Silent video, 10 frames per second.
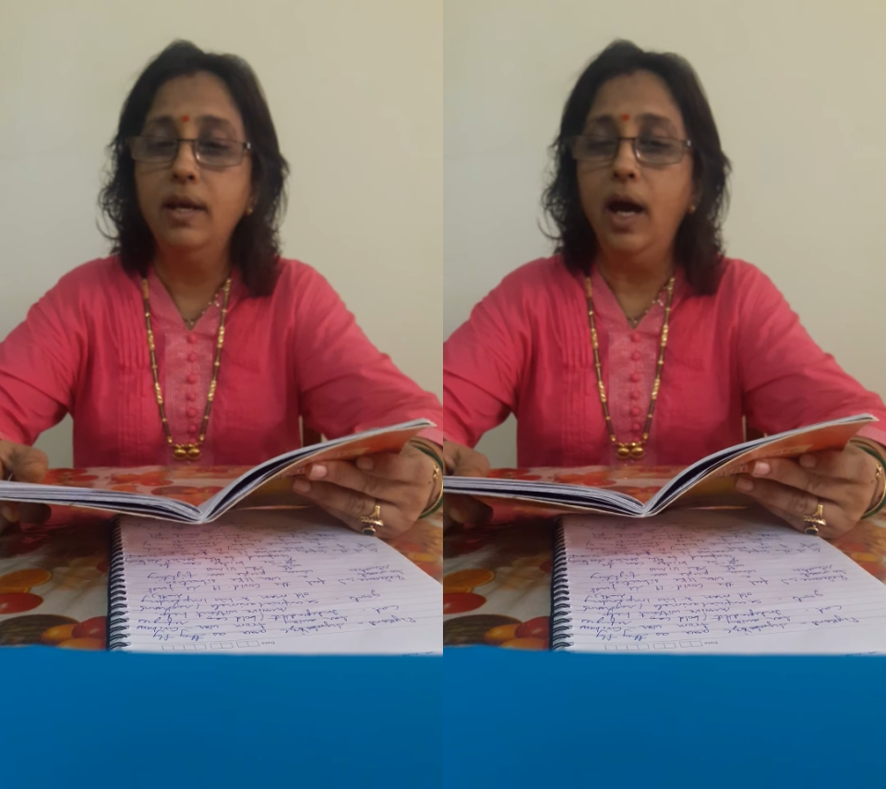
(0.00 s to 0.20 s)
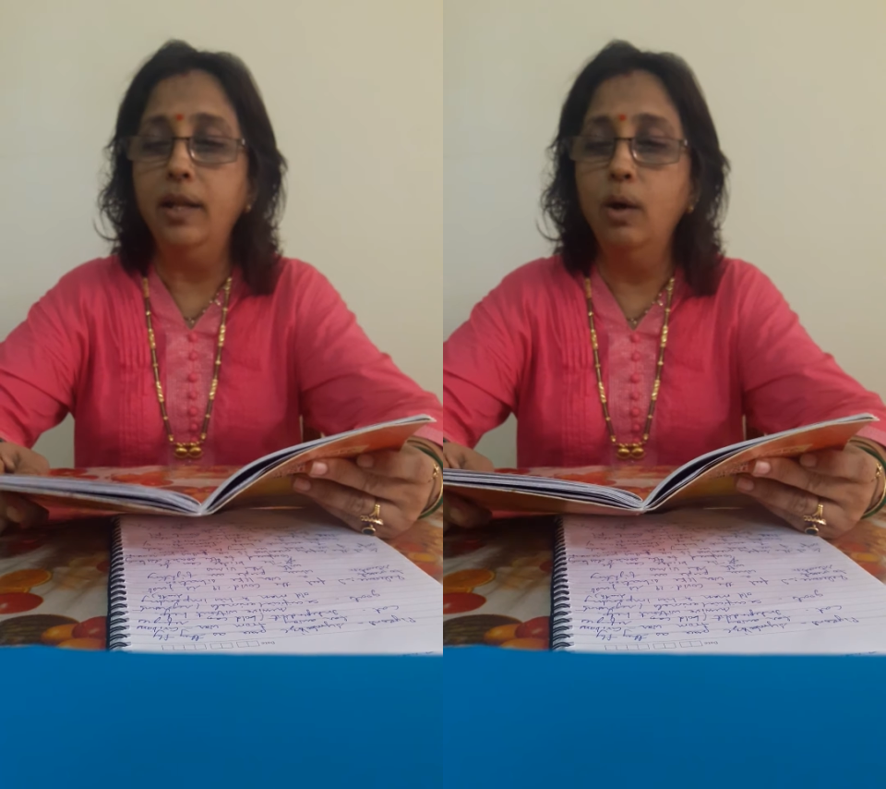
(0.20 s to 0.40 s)

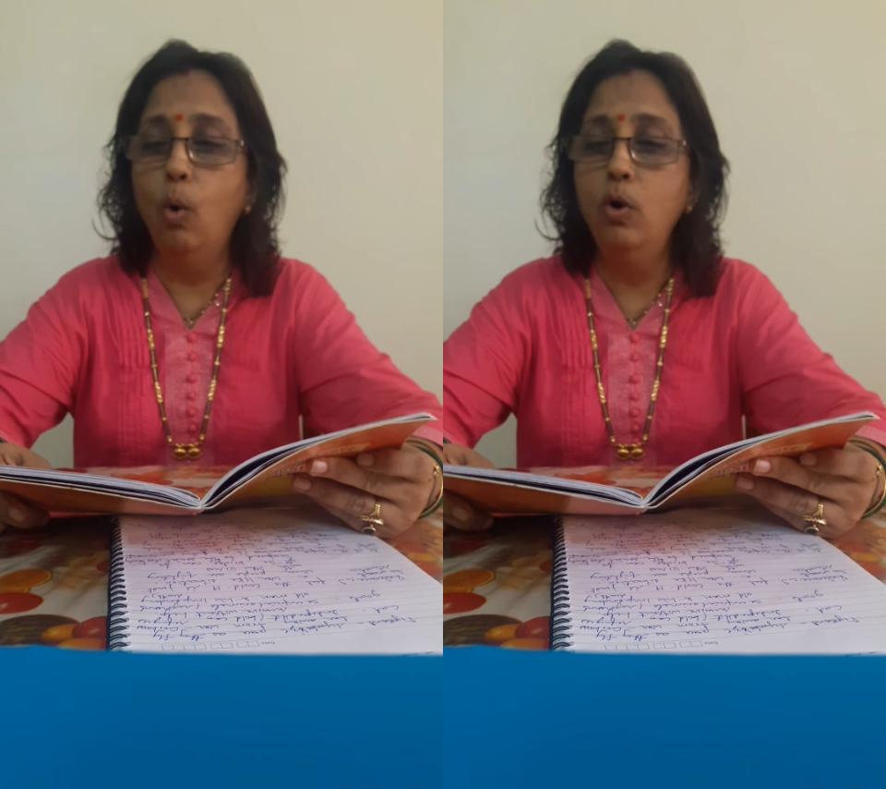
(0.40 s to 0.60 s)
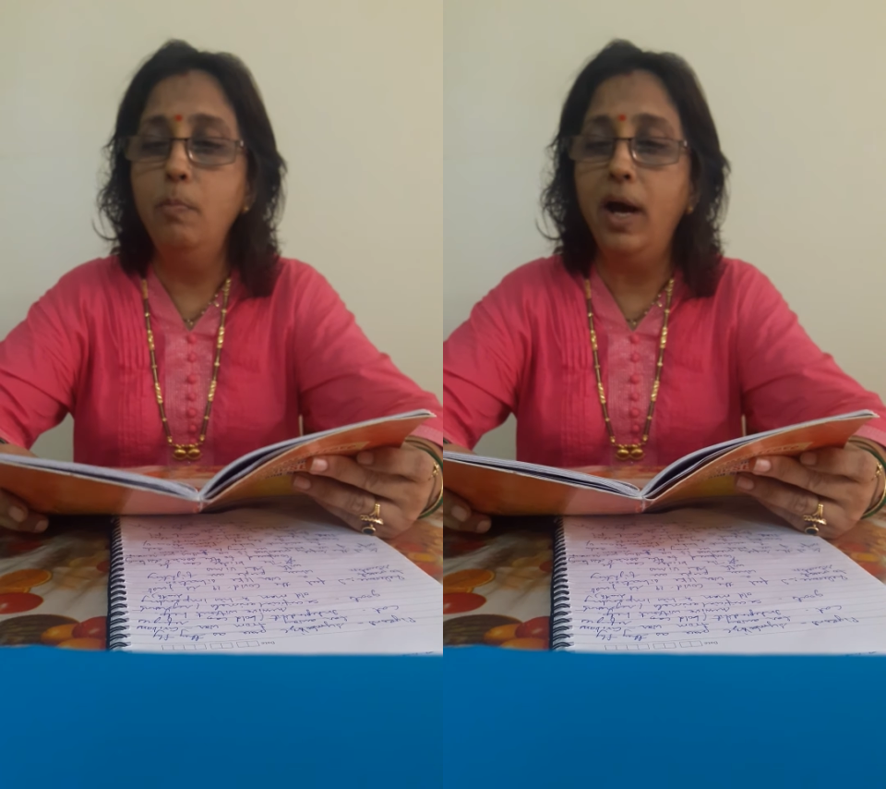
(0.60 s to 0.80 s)
And the
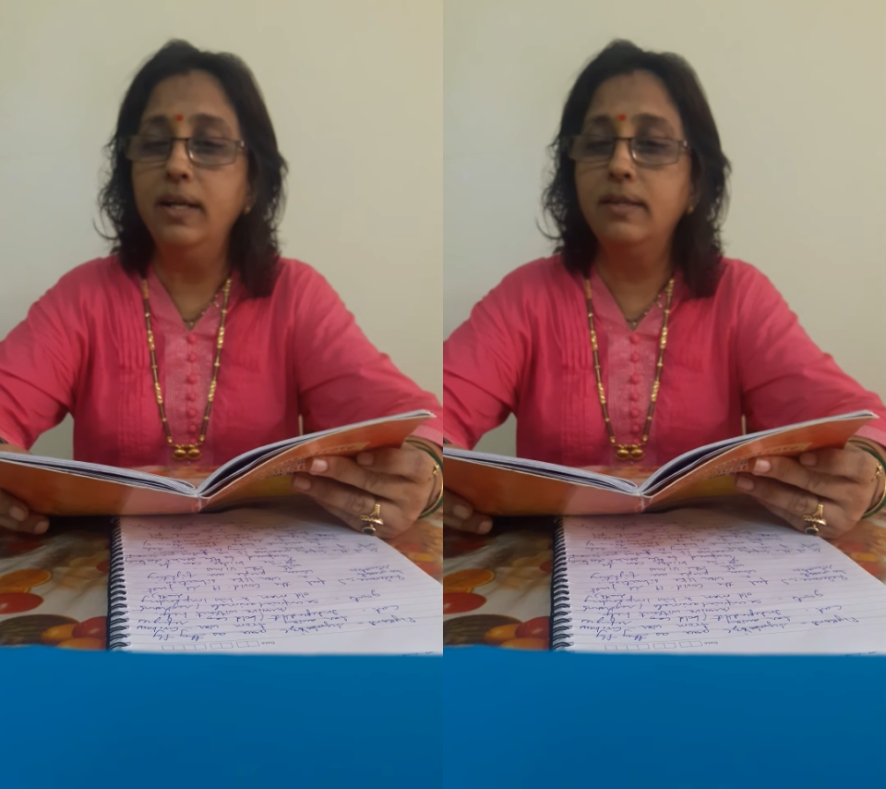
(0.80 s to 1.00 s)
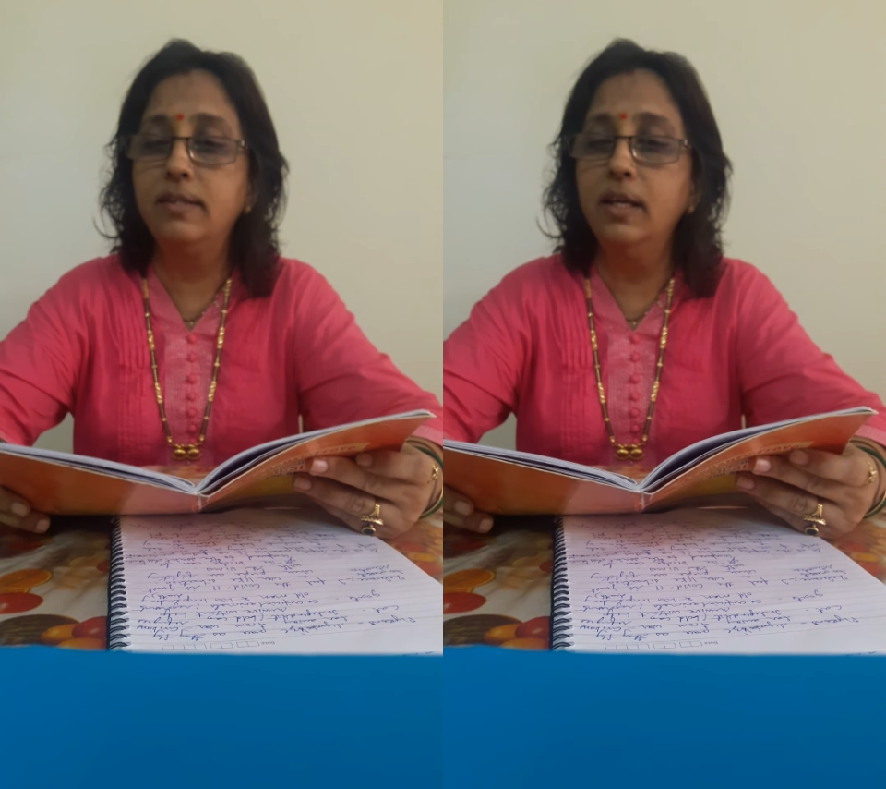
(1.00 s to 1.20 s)
old
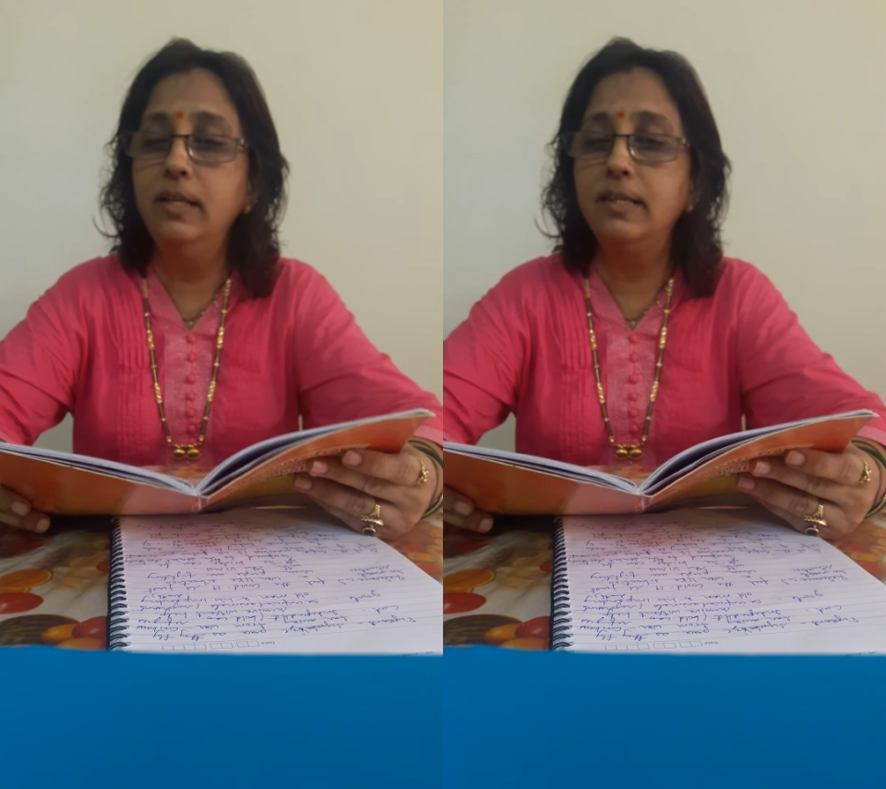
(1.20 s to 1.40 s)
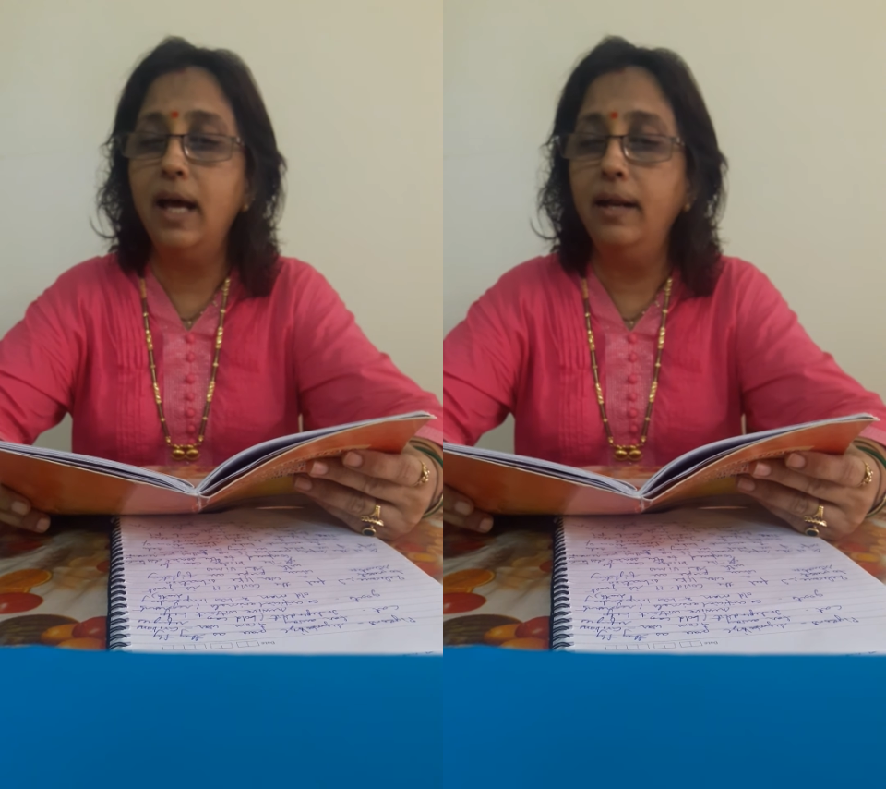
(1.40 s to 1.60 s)
man
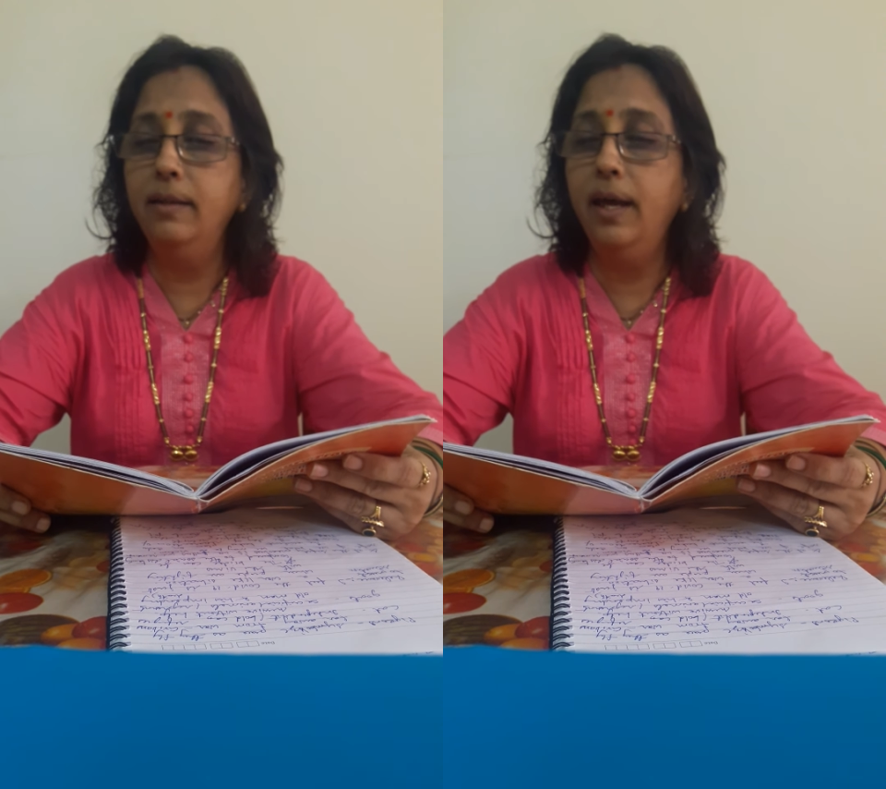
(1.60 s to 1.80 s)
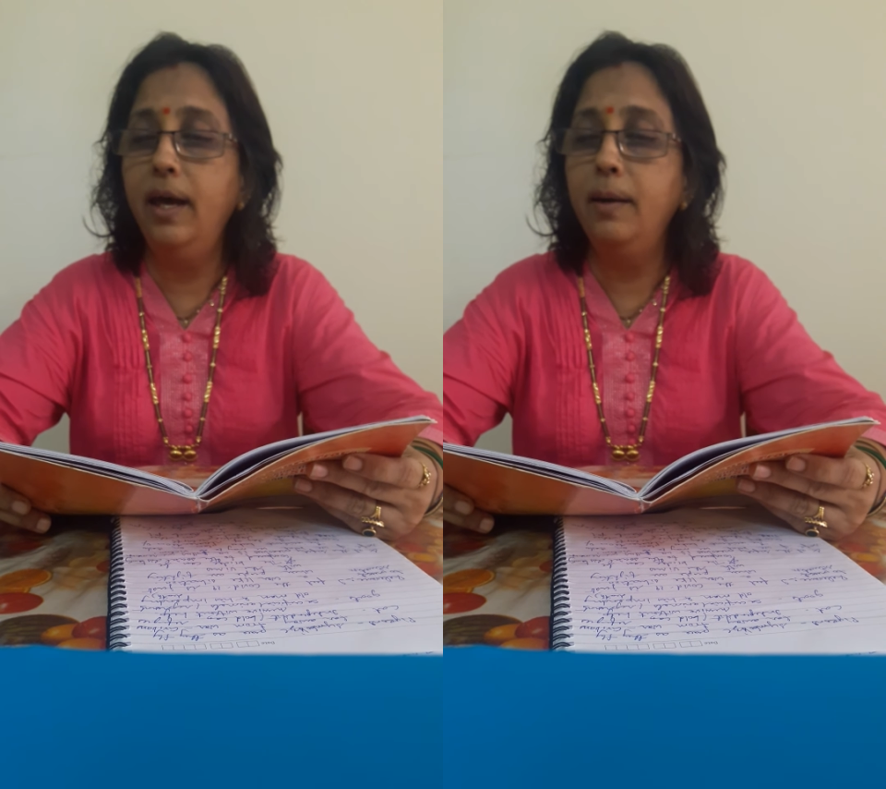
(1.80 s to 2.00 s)
still
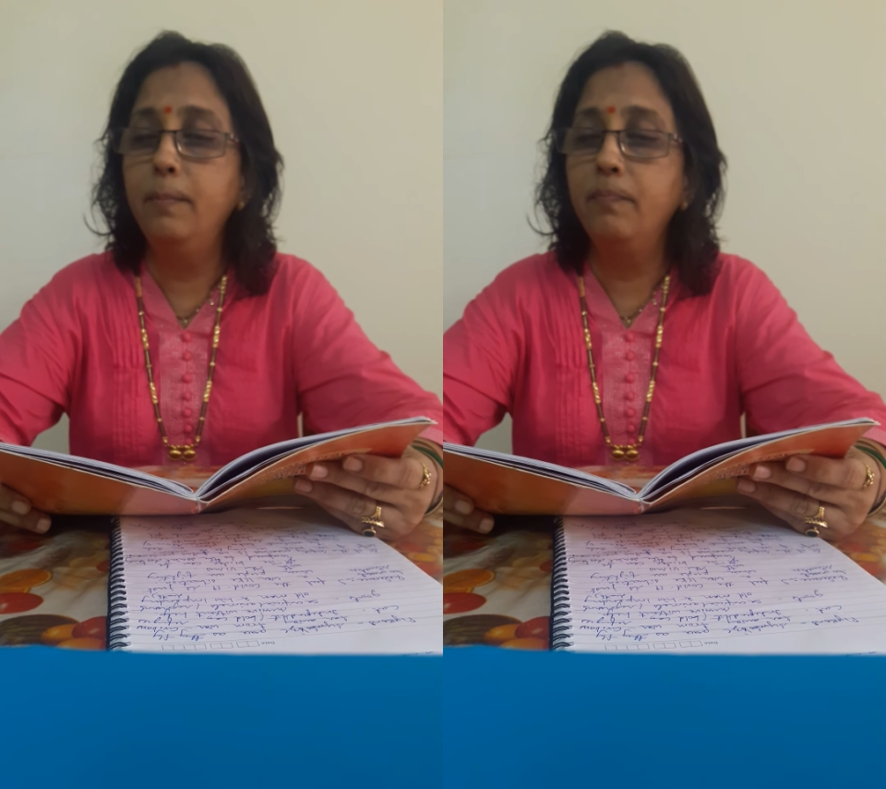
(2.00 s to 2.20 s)
sat there.